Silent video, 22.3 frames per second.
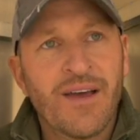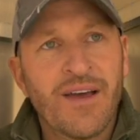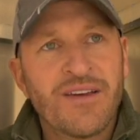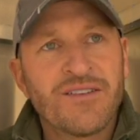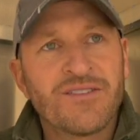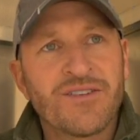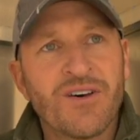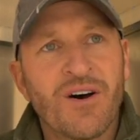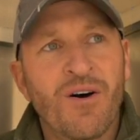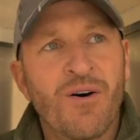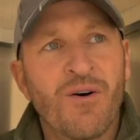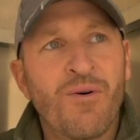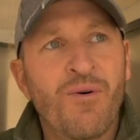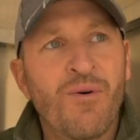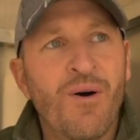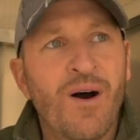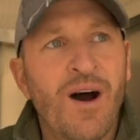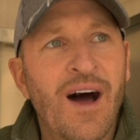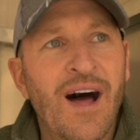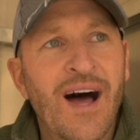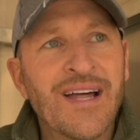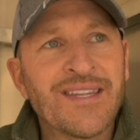
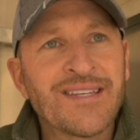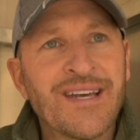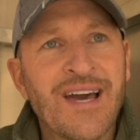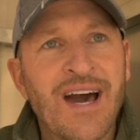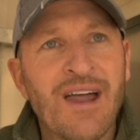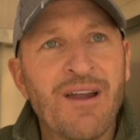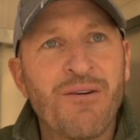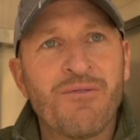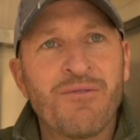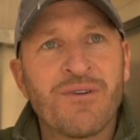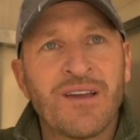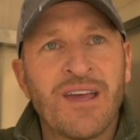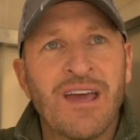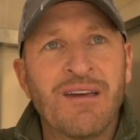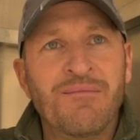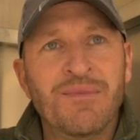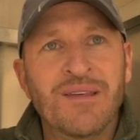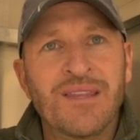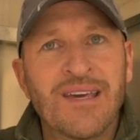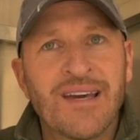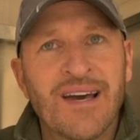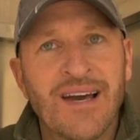So that's kind of what gave
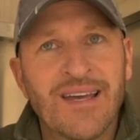me the